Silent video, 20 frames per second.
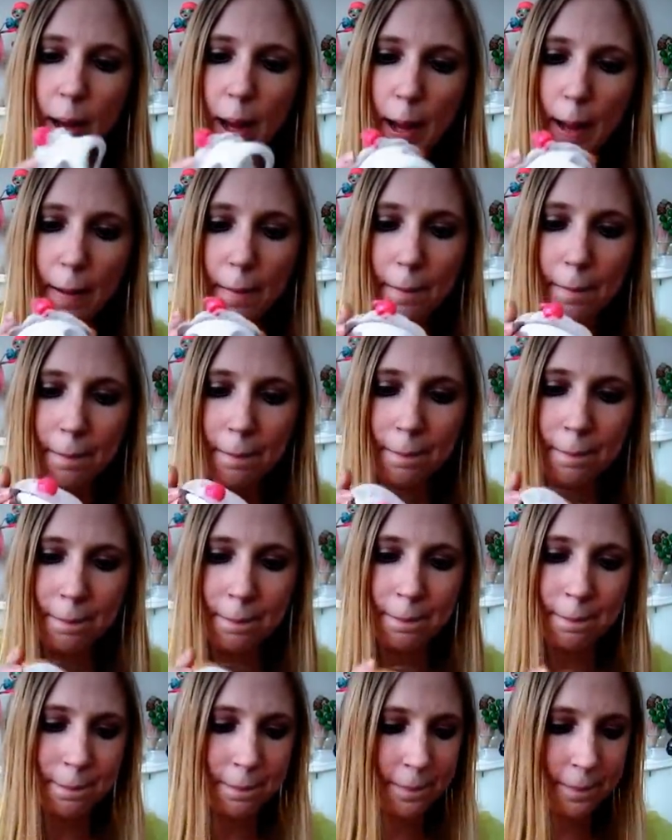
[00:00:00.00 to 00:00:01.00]
Um,
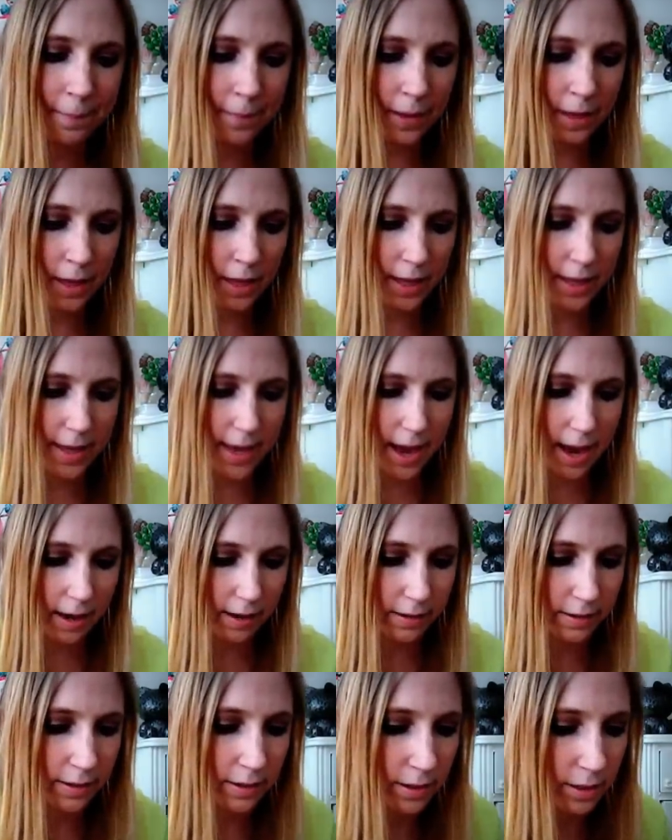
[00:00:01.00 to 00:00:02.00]
yeah.
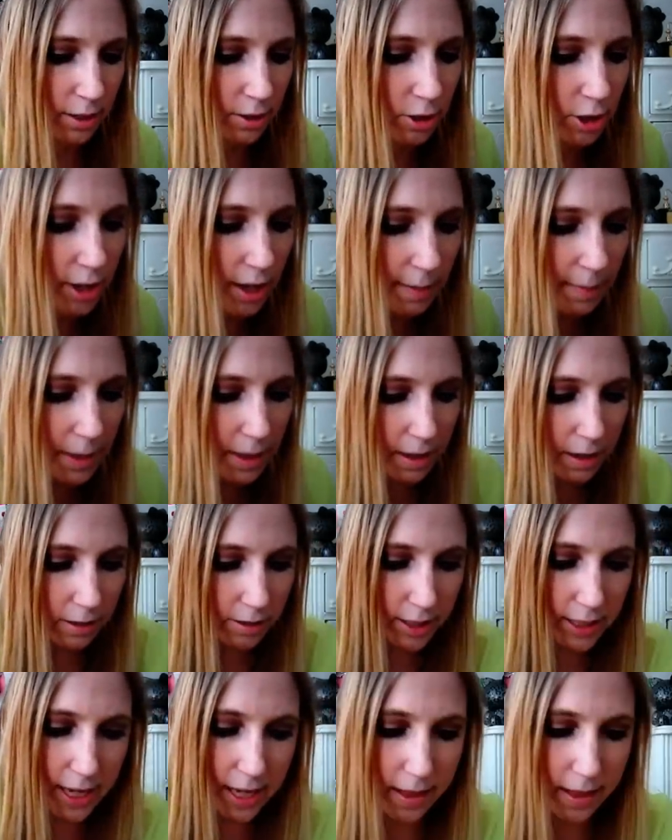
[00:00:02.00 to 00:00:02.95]
So she got me those,